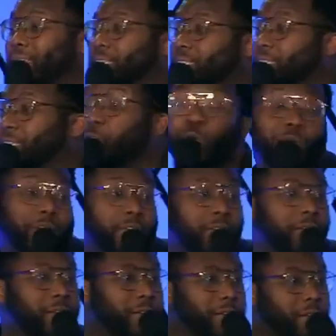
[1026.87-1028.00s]
excluded
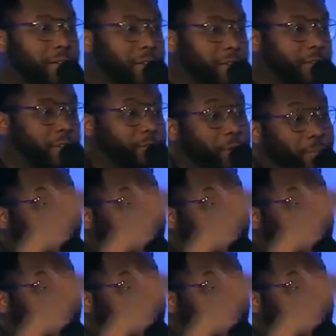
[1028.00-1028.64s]
from